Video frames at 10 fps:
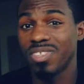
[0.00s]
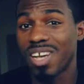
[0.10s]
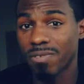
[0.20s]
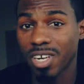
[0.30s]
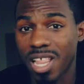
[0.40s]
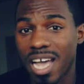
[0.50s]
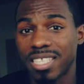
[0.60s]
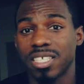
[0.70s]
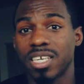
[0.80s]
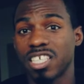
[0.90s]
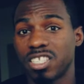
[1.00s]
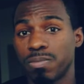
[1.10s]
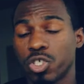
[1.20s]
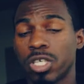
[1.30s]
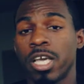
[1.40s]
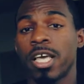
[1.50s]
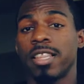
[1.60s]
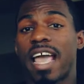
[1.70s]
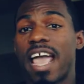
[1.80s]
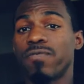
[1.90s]
done for clients and customers
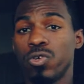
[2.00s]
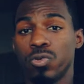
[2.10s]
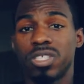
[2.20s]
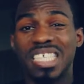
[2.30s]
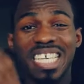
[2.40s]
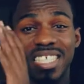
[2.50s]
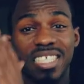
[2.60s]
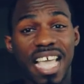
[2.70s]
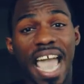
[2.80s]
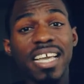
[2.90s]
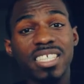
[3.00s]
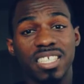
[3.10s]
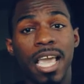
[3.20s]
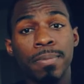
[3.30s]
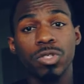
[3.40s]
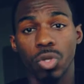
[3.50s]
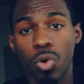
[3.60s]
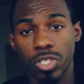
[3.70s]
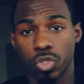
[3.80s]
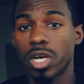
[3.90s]
that have used this exact same
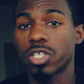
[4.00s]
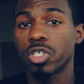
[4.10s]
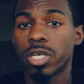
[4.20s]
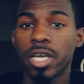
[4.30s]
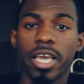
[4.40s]
story structure